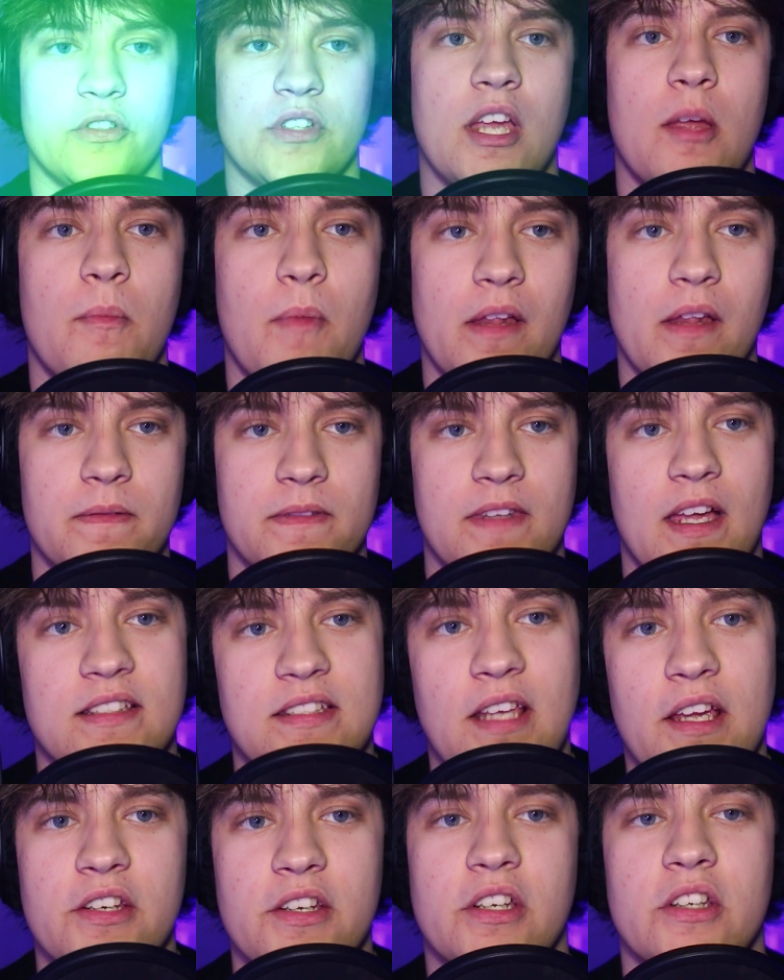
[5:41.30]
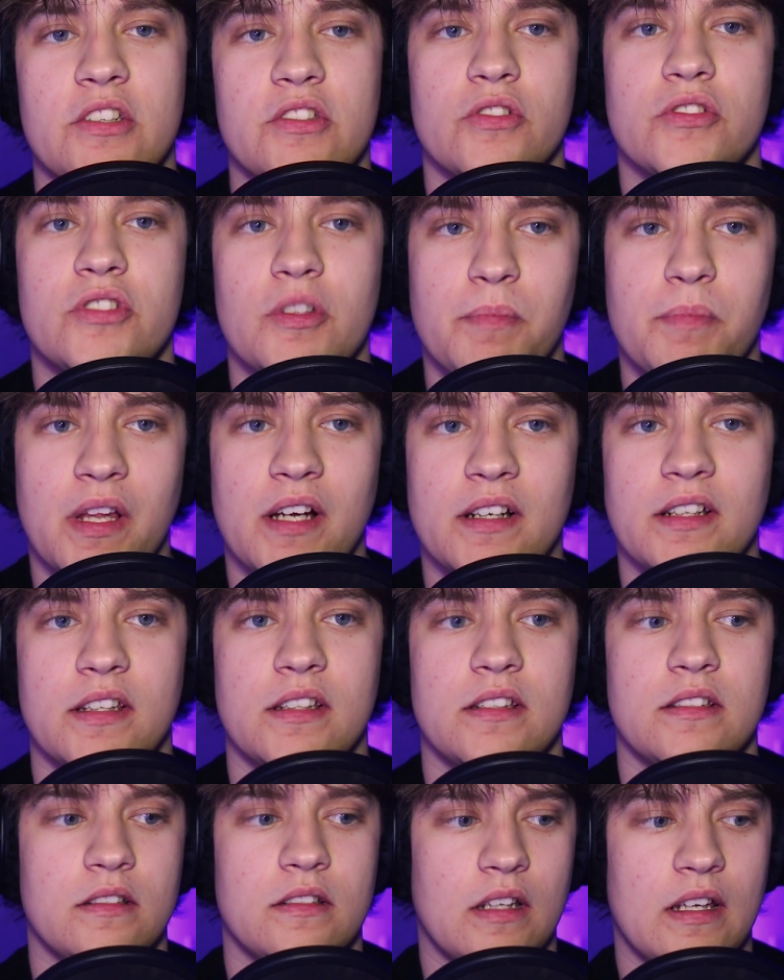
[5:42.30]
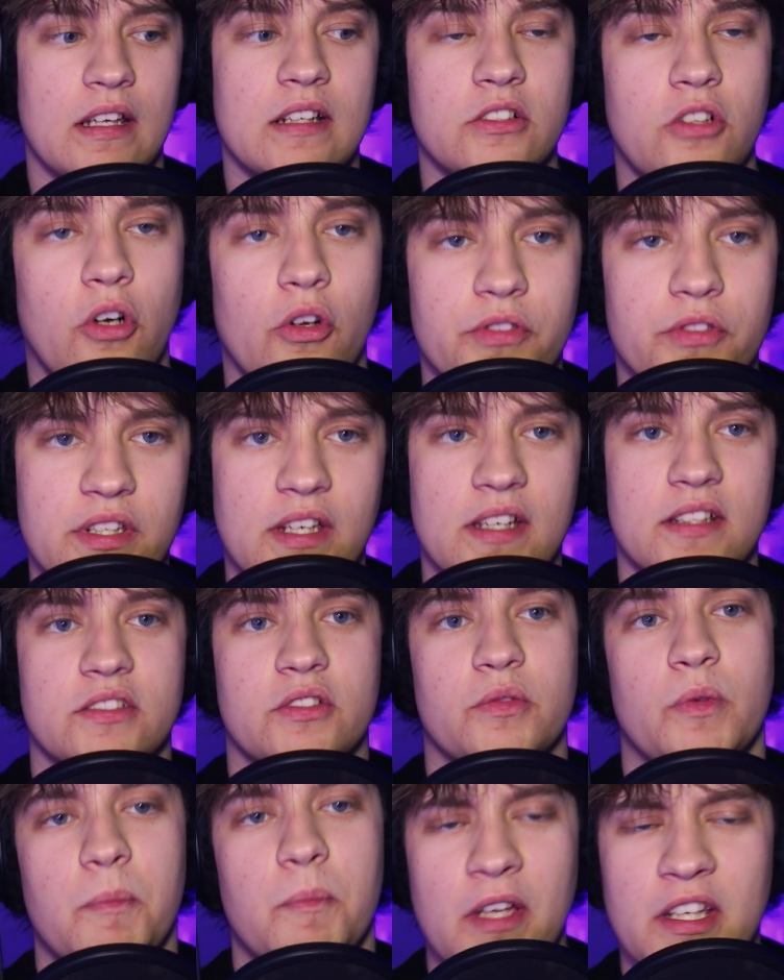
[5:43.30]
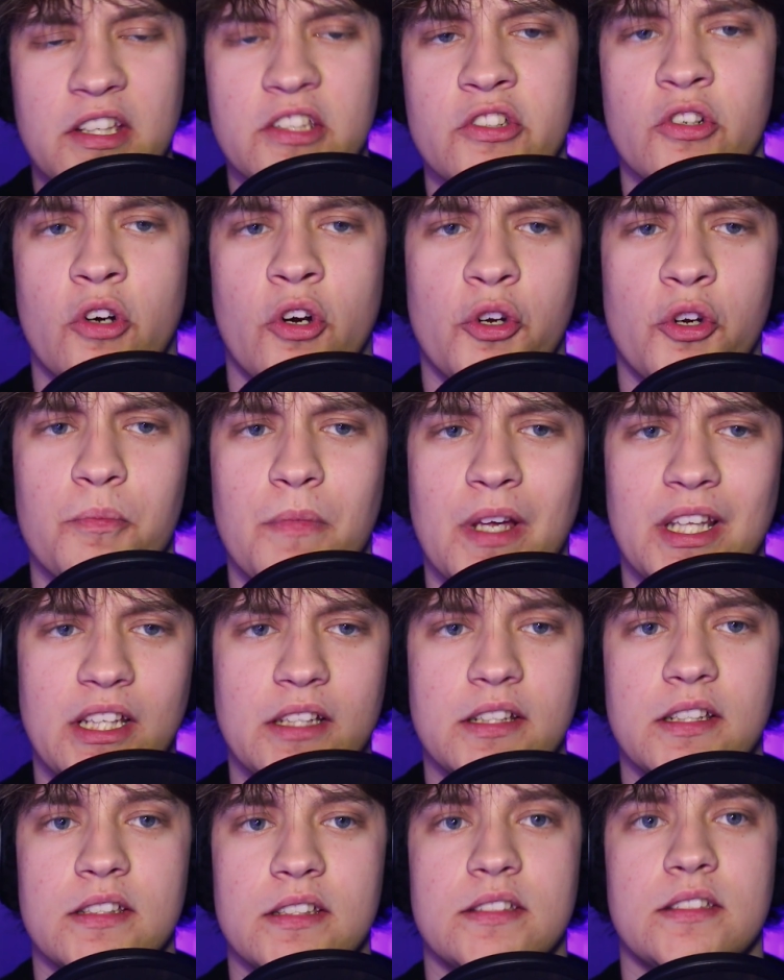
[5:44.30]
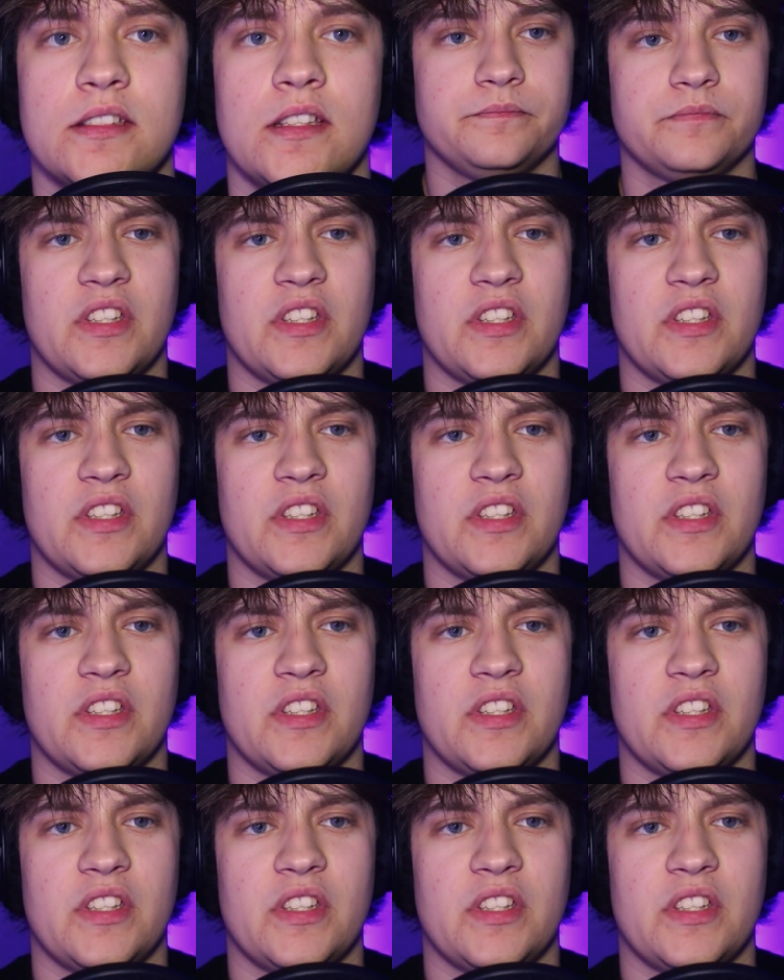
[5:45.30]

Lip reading: yeah man, that's how you can use a plugin in context when making your own melodies.